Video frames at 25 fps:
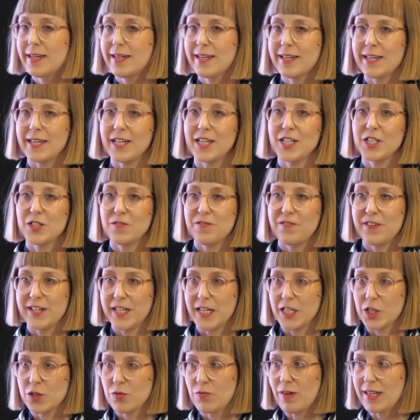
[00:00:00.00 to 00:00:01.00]
each
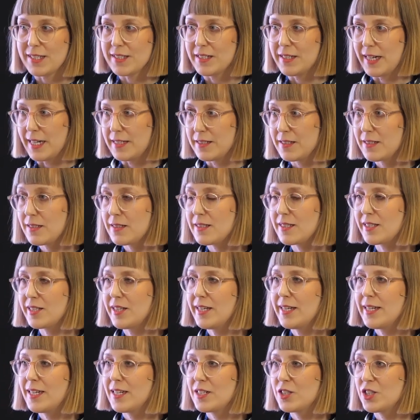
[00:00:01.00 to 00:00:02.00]
Finnish resident
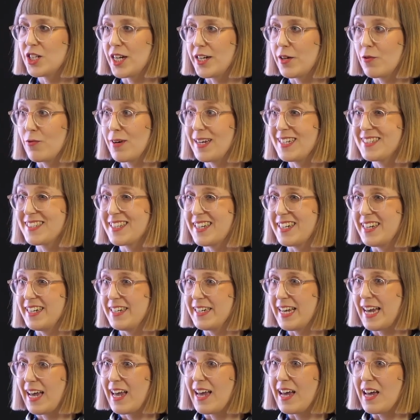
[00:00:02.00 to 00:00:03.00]
generated an
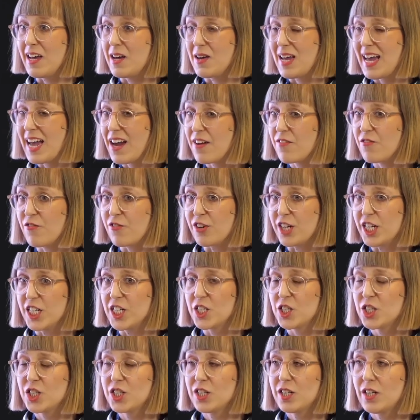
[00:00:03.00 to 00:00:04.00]

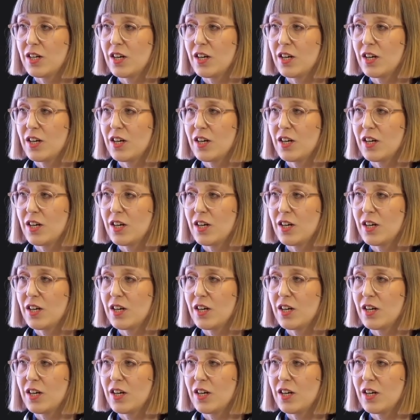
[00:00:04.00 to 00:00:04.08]
average